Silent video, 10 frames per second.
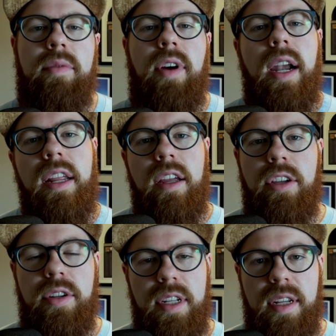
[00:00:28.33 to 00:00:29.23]
of writing a
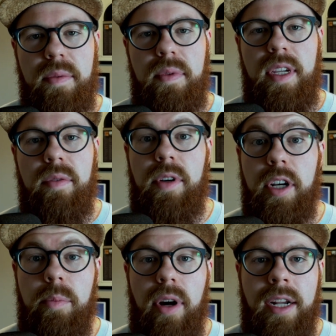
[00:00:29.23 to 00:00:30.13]
good config for
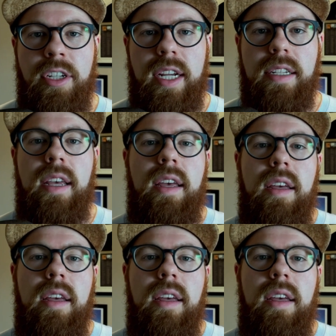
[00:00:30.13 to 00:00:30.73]
your project